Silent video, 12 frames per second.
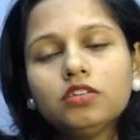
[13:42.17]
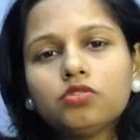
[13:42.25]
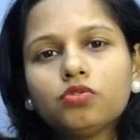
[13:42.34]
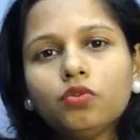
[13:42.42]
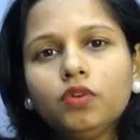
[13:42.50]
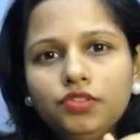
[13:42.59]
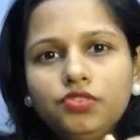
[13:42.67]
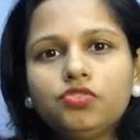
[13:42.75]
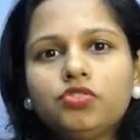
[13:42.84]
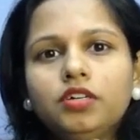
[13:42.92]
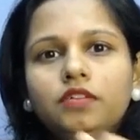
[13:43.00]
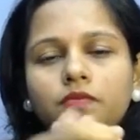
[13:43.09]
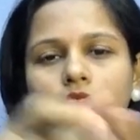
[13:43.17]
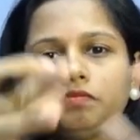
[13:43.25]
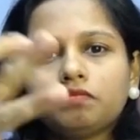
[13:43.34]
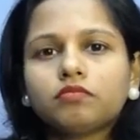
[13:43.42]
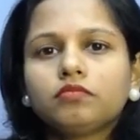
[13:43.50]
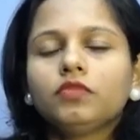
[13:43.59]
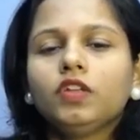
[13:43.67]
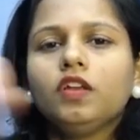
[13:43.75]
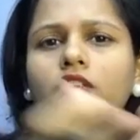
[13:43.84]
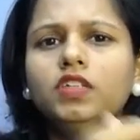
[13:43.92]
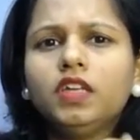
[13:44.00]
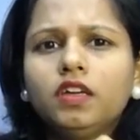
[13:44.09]
So instead,
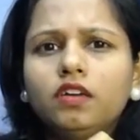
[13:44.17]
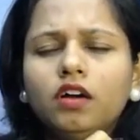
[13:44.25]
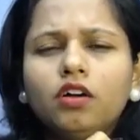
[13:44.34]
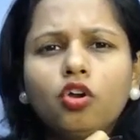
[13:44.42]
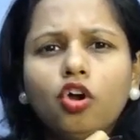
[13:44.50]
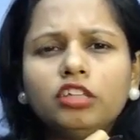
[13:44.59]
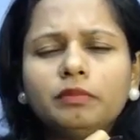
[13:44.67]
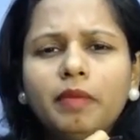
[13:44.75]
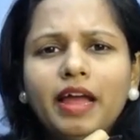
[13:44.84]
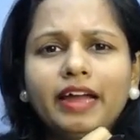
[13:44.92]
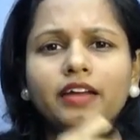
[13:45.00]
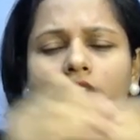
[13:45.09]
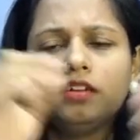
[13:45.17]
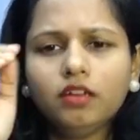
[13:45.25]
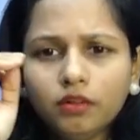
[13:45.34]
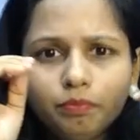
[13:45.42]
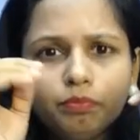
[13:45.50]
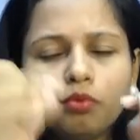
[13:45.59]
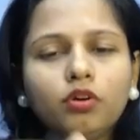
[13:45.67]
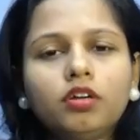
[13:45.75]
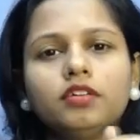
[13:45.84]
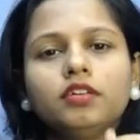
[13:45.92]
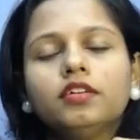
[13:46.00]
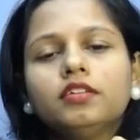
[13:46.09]
take a cloth bag, put
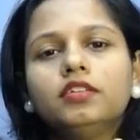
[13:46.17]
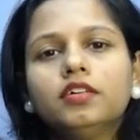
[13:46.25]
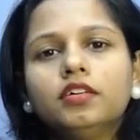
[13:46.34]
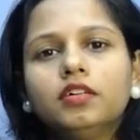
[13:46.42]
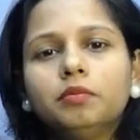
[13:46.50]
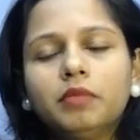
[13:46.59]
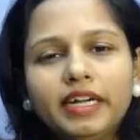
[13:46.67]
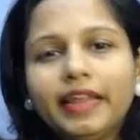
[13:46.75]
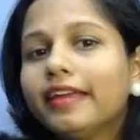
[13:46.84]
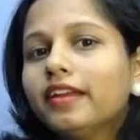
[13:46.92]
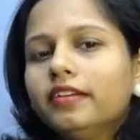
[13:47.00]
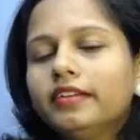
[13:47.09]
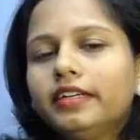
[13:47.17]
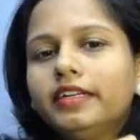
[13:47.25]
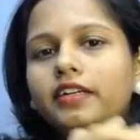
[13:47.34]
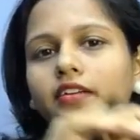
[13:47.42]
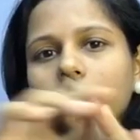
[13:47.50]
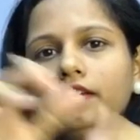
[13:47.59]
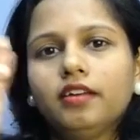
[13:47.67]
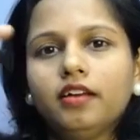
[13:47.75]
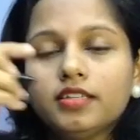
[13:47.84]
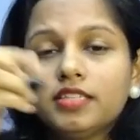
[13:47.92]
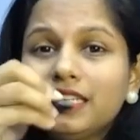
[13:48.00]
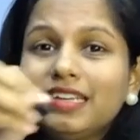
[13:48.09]
the material in it,
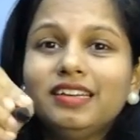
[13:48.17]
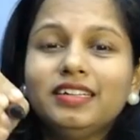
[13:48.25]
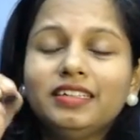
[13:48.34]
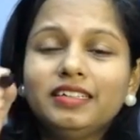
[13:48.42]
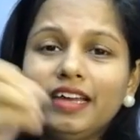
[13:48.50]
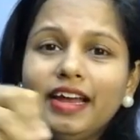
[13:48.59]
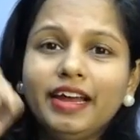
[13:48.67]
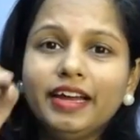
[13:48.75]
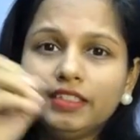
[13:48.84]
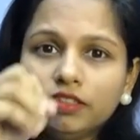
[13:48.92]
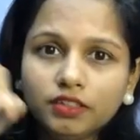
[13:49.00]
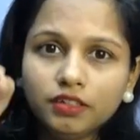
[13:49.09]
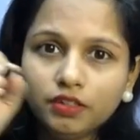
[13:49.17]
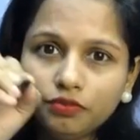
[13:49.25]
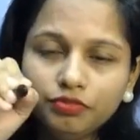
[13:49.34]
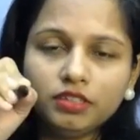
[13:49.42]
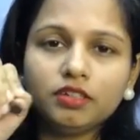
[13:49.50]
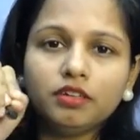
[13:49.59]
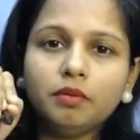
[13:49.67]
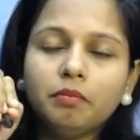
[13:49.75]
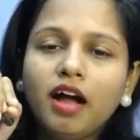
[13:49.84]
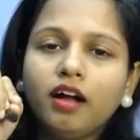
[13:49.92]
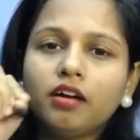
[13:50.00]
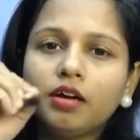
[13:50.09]
seal it, and uh, with a
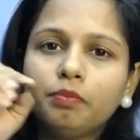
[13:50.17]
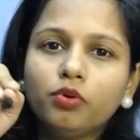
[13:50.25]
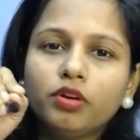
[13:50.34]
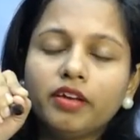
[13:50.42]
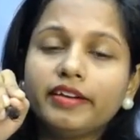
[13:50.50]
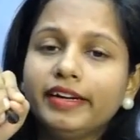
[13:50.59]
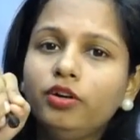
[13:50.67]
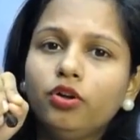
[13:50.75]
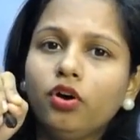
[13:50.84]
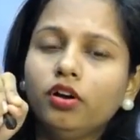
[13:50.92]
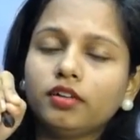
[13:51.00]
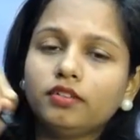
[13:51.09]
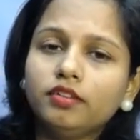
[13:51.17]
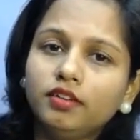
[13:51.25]
marker put a red dot.